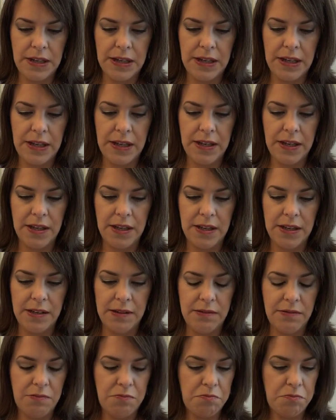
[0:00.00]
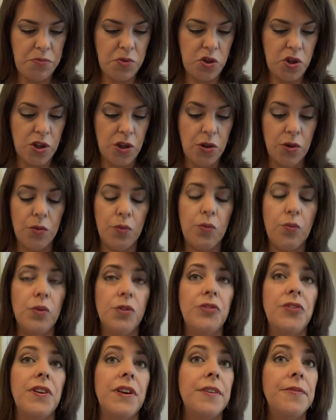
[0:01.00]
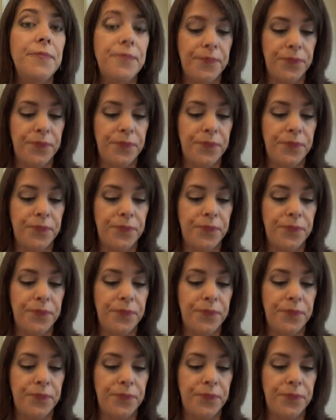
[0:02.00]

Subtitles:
and so we'll see.